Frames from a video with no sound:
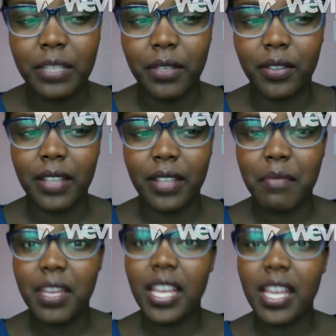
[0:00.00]
because I'm
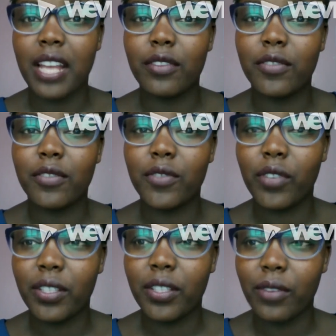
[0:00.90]
making a lot of
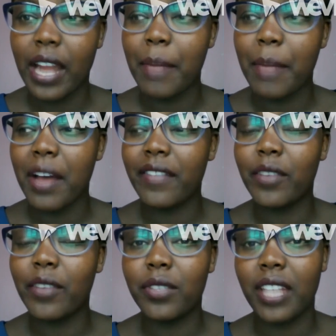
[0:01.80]
noise or I am
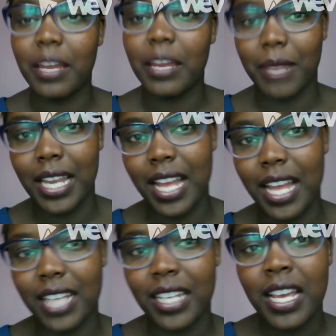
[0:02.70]
having water in my
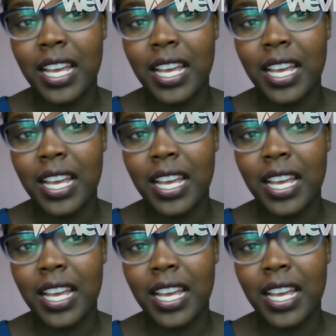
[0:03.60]
land.